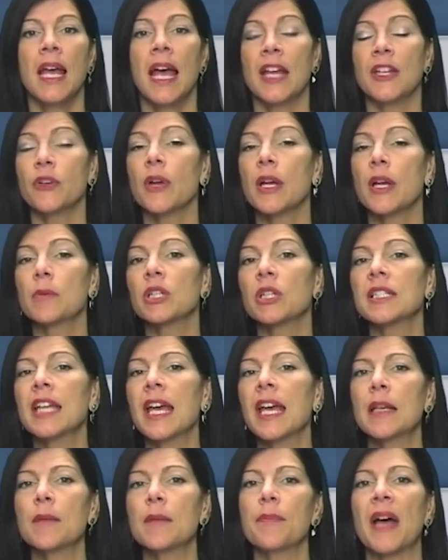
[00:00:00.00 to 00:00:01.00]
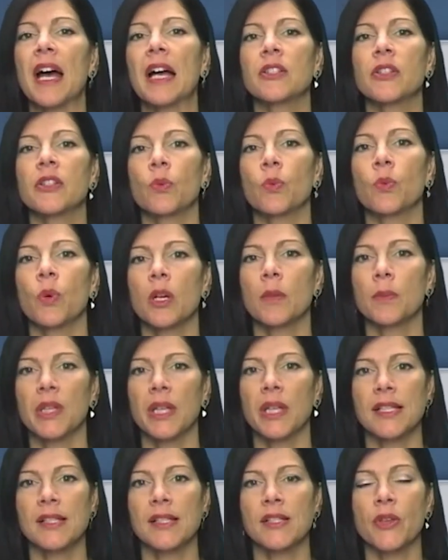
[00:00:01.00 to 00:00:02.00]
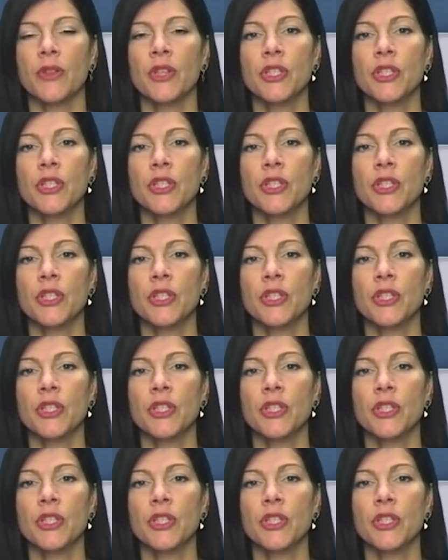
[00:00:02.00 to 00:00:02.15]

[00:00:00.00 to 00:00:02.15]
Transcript: and you're able to take it back to the workplace so